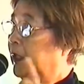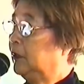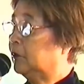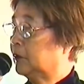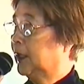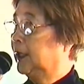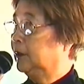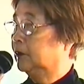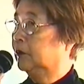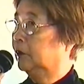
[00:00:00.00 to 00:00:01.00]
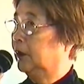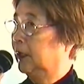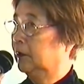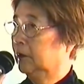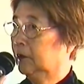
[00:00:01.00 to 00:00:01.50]
in Hokkaido,
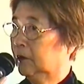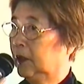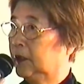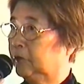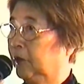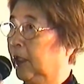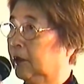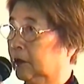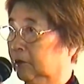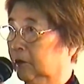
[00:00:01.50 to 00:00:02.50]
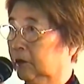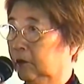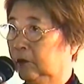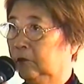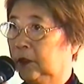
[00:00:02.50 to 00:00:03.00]
while his father
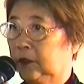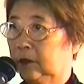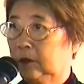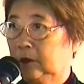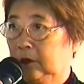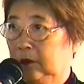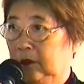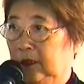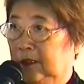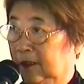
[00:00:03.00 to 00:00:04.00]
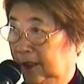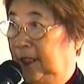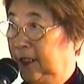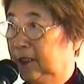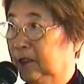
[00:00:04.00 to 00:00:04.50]
was,
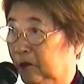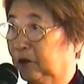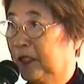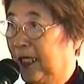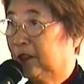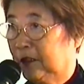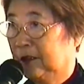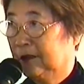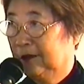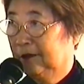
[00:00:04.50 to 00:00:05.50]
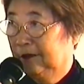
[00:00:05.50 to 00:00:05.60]
he's the conductor.